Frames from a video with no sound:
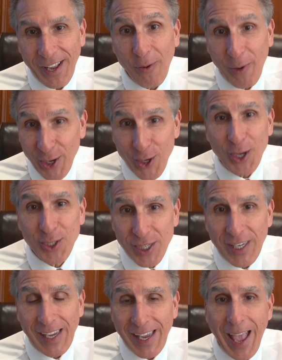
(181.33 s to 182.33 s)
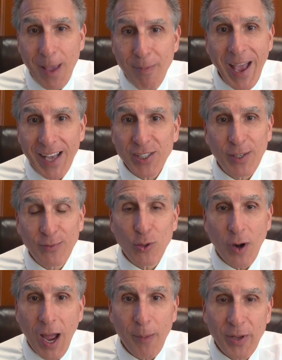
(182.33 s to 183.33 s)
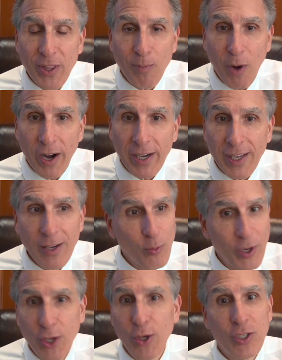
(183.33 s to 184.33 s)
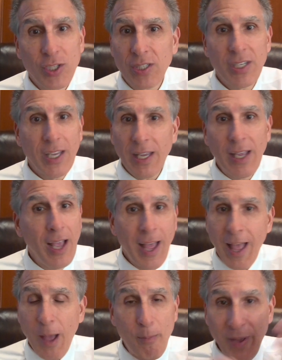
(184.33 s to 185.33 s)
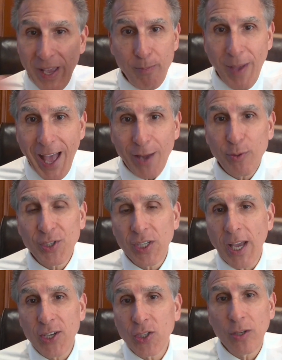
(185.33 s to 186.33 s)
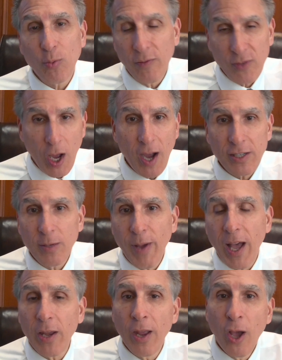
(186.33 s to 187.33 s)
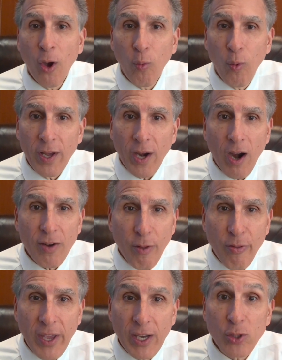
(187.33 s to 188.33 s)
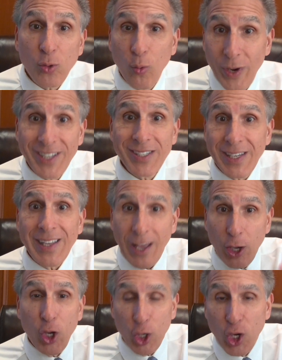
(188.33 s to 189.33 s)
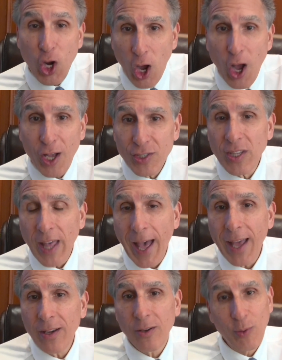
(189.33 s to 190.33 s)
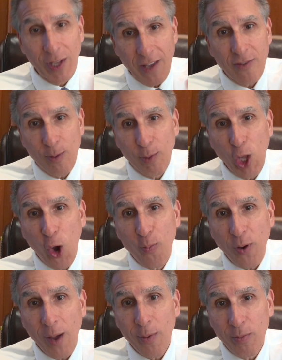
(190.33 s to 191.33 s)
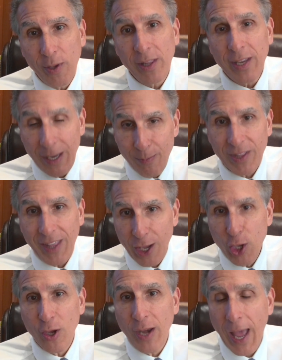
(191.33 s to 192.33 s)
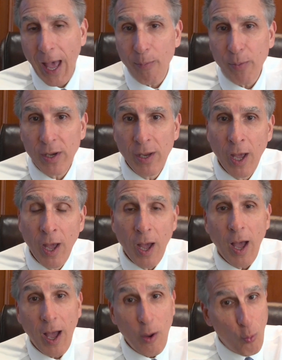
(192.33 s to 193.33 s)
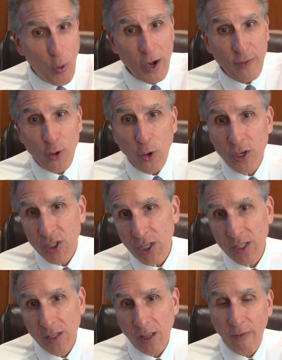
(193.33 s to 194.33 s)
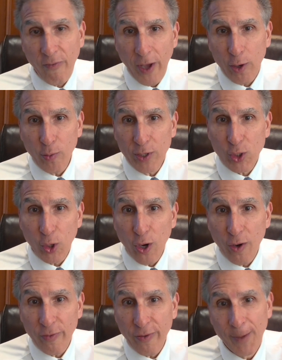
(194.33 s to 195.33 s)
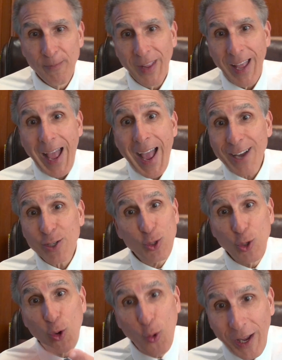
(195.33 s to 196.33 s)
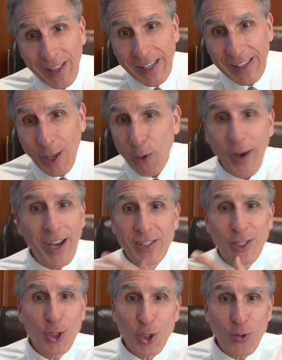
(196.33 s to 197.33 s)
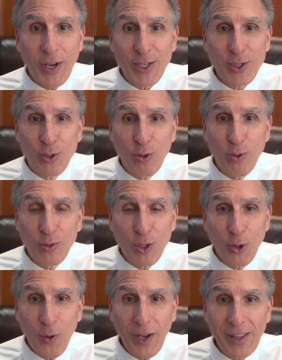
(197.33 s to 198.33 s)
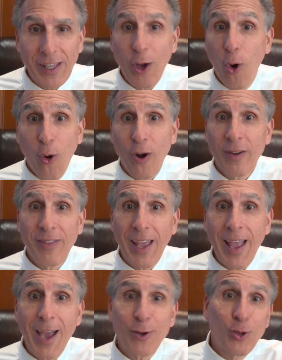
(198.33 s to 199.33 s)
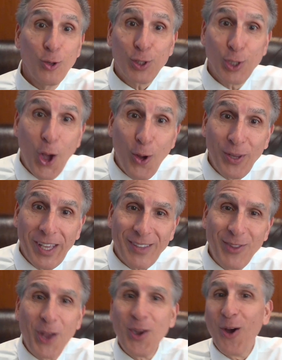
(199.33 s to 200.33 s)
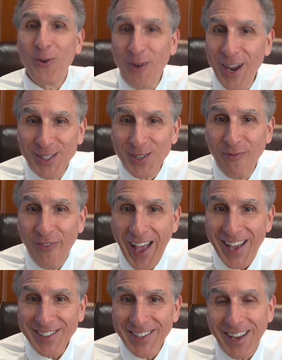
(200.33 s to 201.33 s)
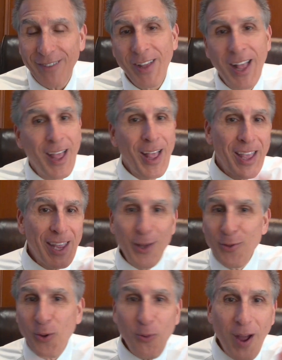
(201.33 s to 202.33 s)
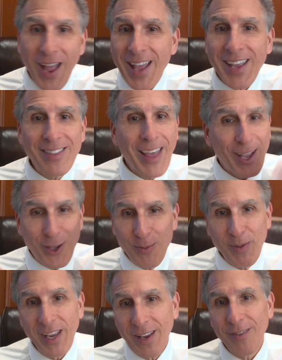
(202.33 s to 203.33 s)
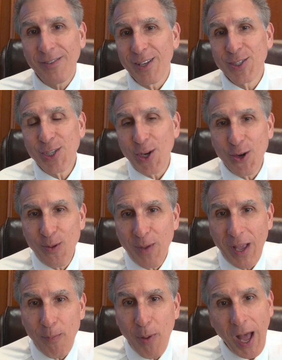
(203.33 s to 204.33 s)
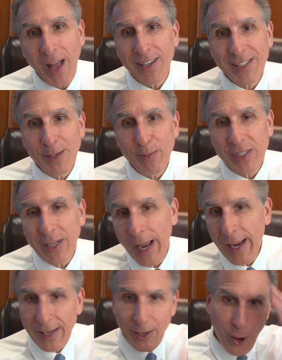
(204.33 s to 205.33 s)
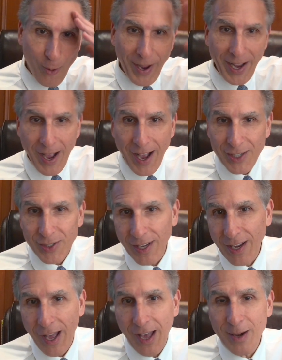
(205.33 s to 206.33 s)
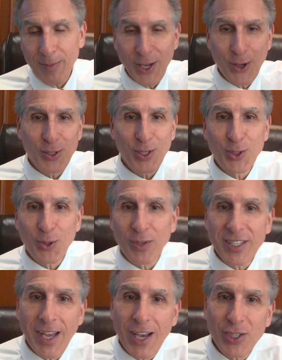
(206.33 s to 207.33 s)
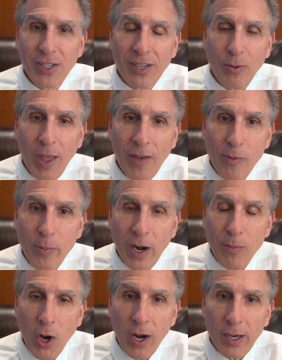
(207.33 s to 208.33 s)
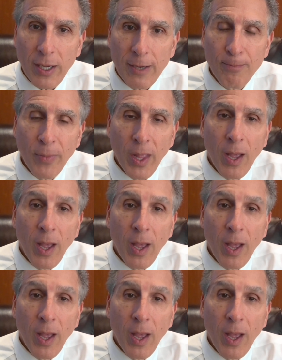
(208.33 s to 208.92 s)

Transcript: We could see a massive drop in the market. We could see a big, bad recession. We've talked about what are the things we see that could cause that. We give them low probability, but they could happen. One, of course, is that the Federal Reserve acts too quickly. They raise interest rates too quickly, or they act too slowly. They don't raise them fast enough. Either way, that could be considered to be a policy mistake, and oh my gosh, the economy goes into a recession, we have a bear market.